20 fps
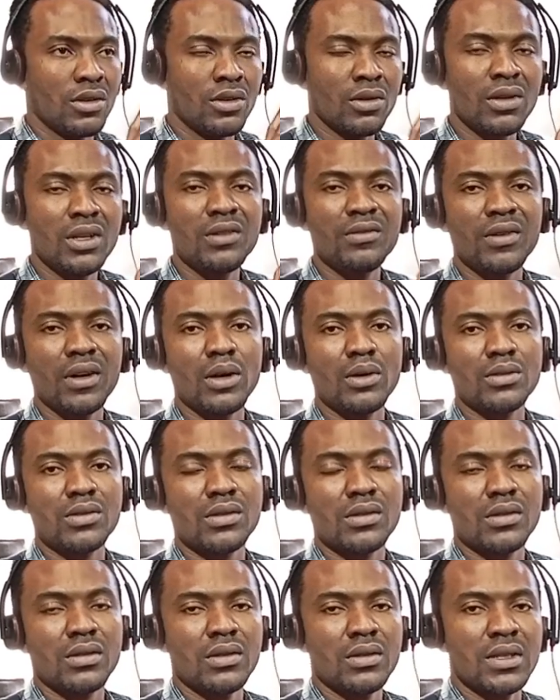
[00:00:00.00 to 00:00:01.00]
don't leave
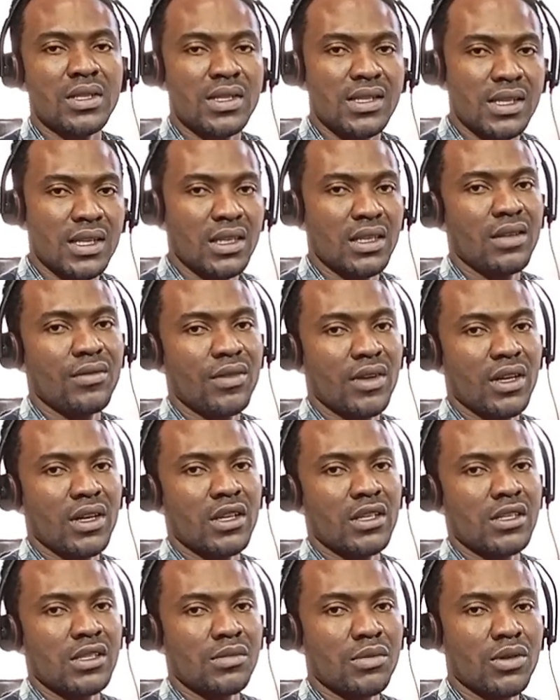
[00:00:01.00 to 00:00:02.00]
out the
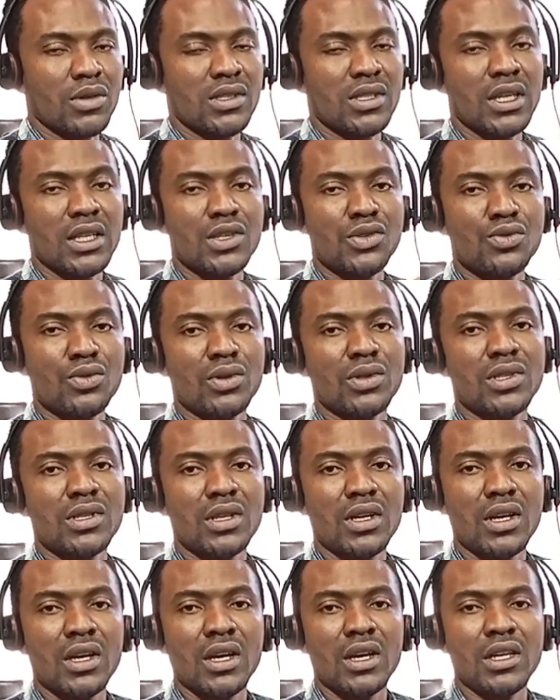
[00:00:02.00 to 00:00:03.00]
significance, because that is what
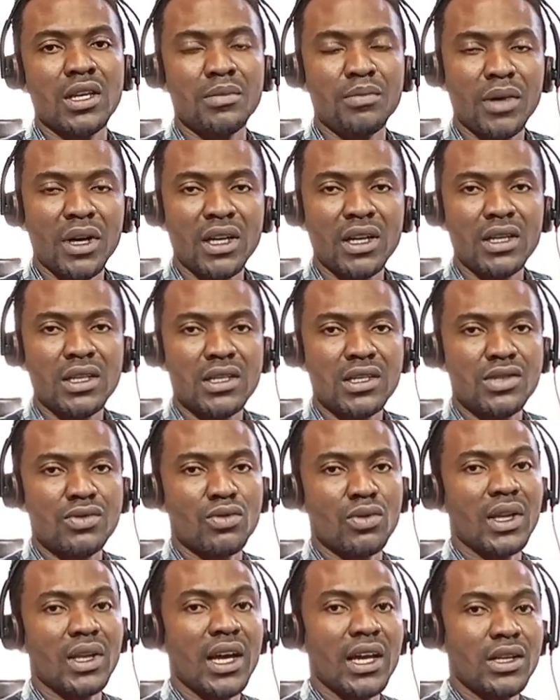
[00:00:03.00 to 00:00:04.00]
the
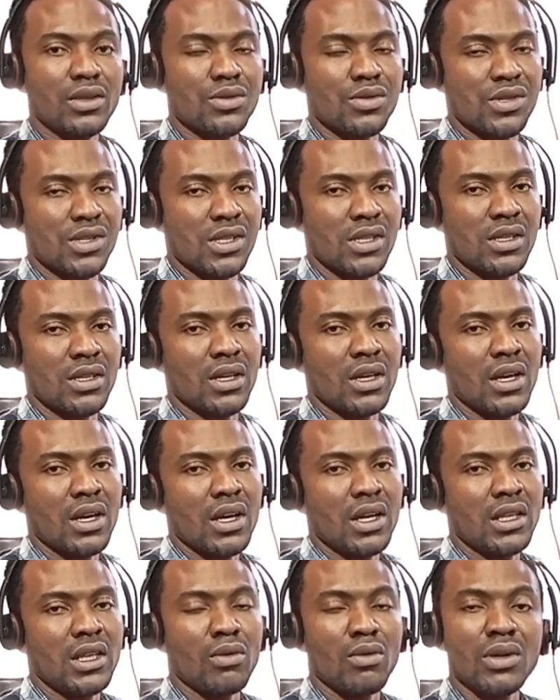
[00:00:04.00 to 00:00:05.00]
panelists would like to see.
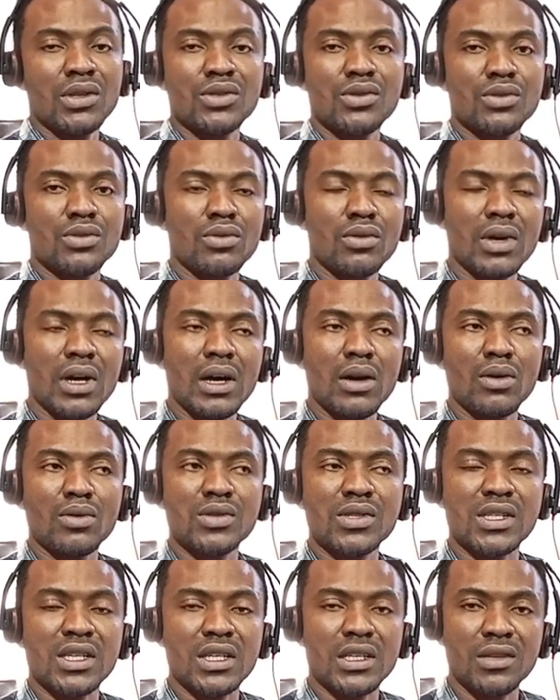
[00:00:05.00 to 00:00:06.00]
They want to know
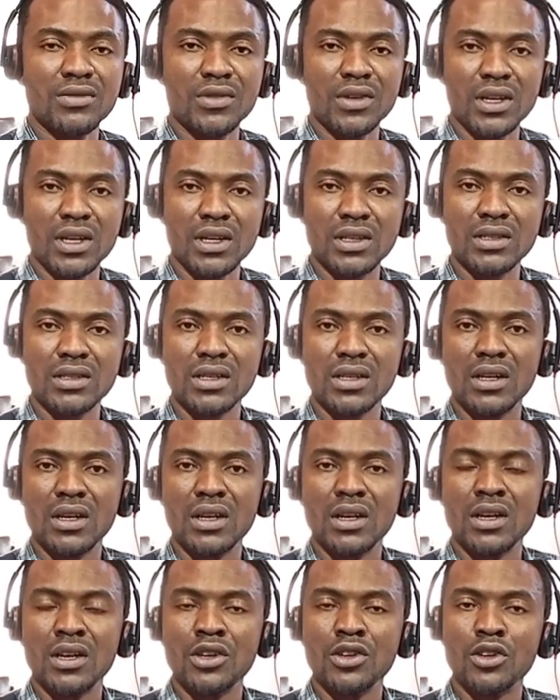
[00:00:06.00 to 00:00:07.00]
how significant
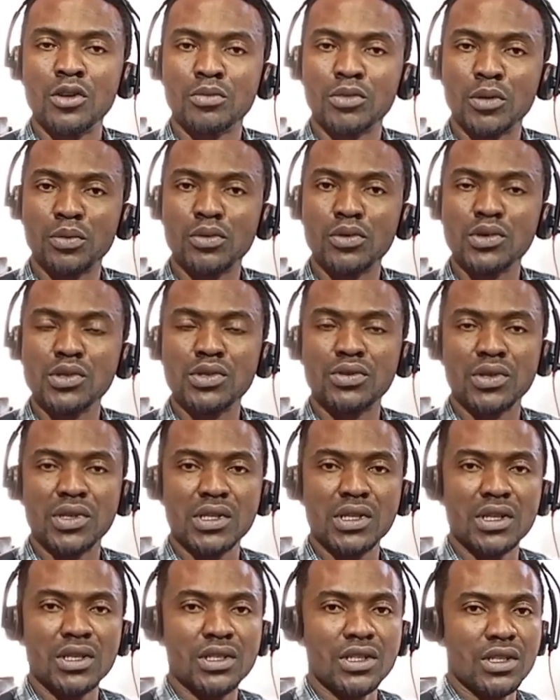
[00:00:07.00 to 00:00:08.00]
the proposed
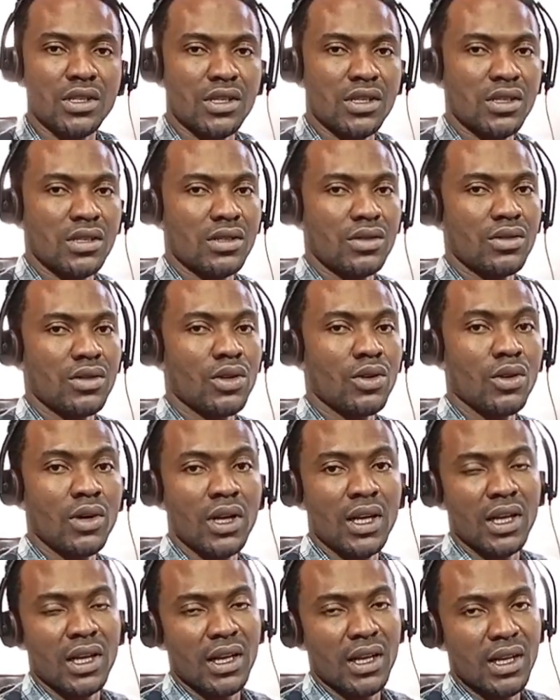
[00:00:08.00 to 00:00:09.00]
research is to the
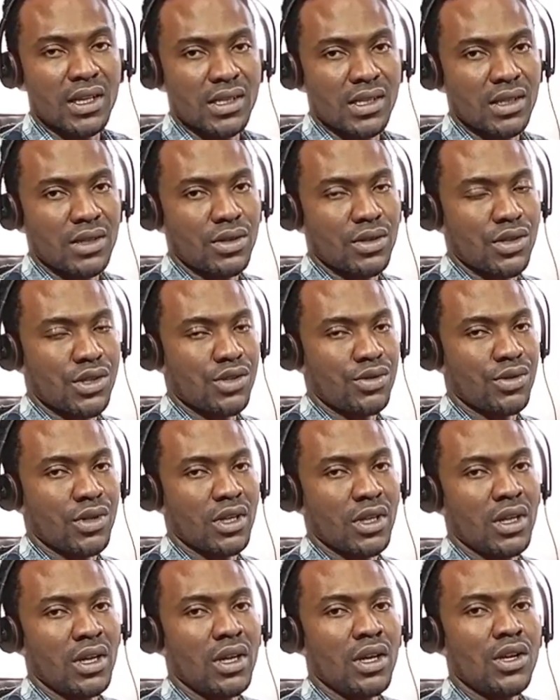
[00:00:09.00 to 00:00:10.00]
oil and gas
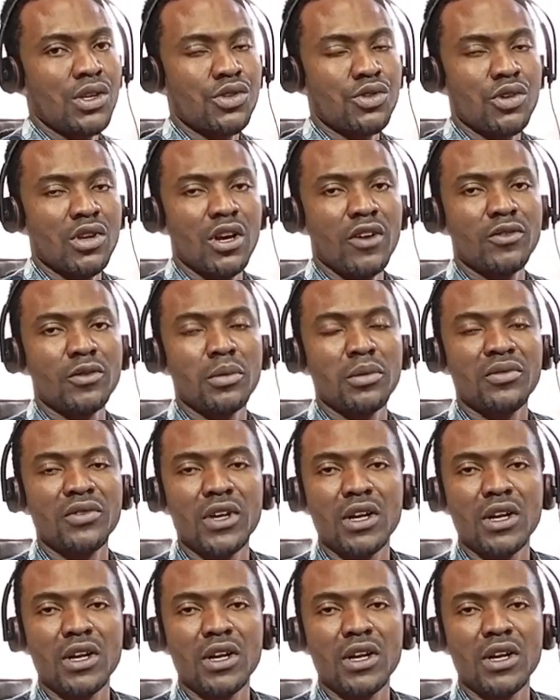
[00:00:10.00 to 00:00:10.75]
industry. So you have to